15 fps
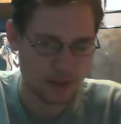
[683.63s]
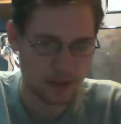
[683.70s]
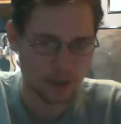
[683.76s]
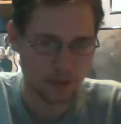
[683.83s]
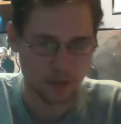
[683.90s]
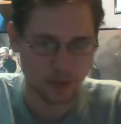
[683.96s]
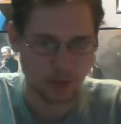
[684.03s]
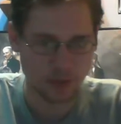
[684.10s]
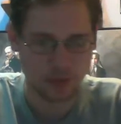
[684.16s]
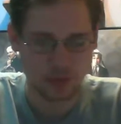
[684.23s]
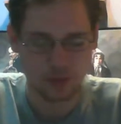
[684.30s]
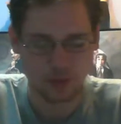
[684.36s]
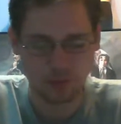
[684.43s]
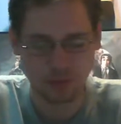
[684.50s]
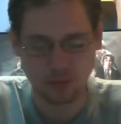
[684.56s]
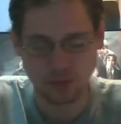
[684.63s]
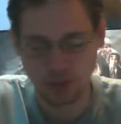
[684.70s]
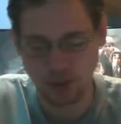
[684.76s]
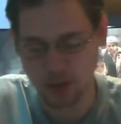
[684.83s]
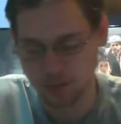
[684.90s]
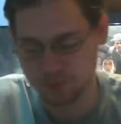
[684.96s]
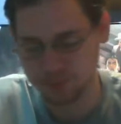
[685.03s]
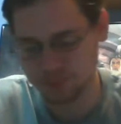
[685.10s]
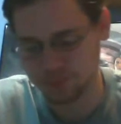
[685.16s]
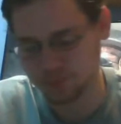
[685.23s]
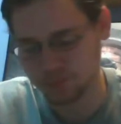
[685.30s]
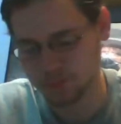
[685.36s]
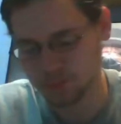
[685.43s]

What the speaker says: I'm going to,